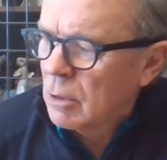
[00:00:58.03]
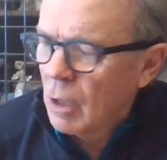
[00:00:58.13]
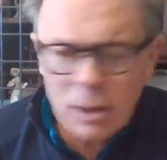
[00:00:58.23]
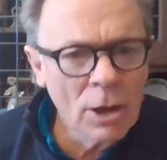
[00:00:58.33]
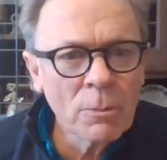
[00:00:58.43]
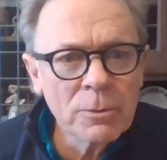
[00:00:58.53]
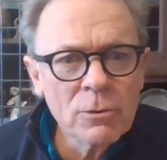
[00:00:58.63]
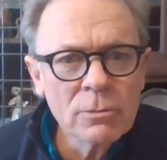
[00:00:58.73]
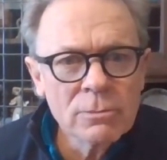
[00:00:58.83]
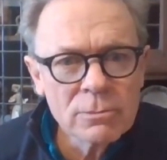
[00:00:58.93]
I'll help
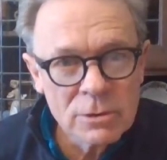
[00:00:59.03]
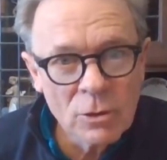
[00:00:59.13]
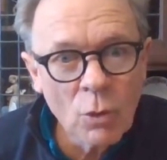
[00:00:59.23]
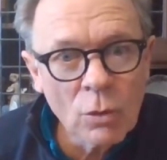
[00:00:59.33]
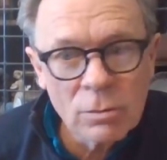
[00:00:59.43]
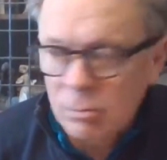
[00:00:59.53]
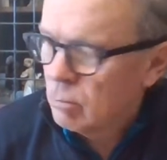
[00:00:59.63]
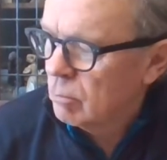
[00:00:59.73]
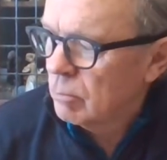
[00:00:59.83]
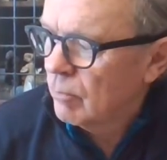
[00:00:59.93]
you, said
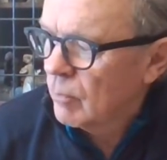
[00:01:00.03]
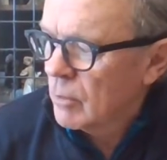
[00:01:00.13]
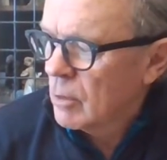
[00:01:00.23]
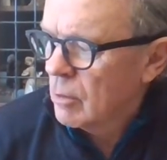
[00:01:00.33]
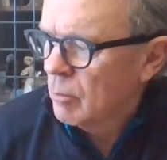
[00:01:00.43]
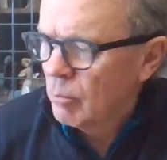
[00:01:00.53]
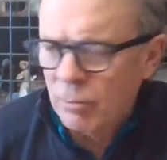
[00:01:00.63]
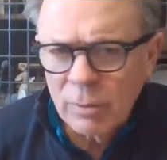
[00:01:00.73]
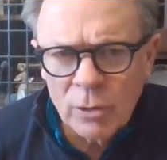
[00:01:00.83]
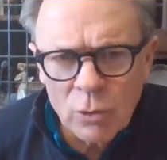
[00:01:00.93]
Horton.
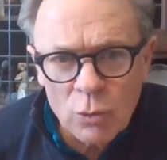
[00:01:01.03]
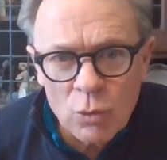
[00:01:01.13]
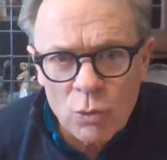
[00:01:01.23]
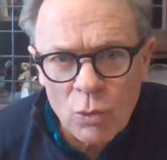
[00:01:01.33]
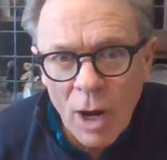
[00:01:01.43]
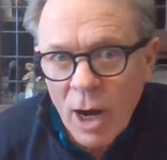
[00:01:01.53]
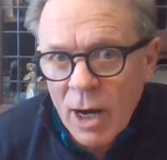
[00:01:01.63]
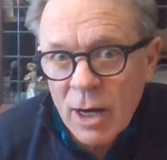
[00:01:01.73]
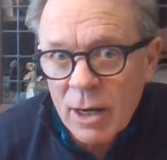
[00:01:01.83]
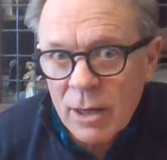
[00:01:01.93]
But who
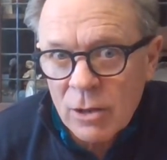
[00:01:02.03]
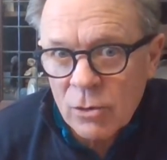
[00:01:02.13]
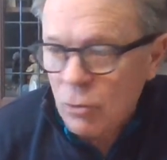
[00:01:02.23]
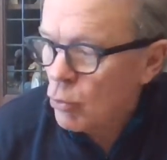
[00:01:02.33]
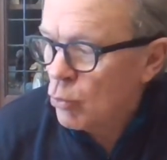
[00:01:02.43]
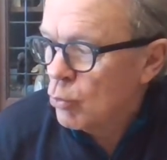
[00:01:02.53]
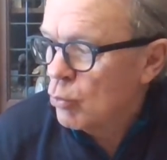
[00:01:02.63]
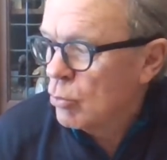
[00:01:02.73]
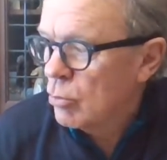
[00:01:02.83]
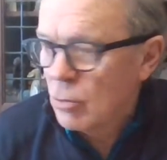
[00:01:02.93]
are you?
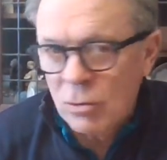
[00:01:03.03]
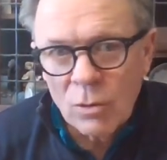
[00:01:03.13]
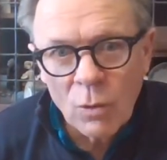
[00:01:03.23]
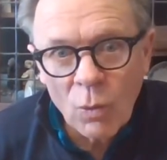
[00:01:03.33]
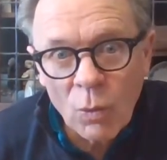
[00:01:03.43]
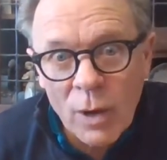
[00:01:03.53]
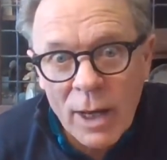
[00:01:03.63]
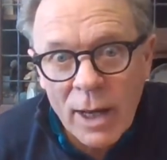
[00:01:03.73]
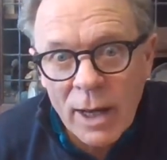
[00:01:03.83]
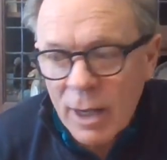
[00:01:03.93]

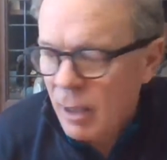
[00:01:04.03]
Where?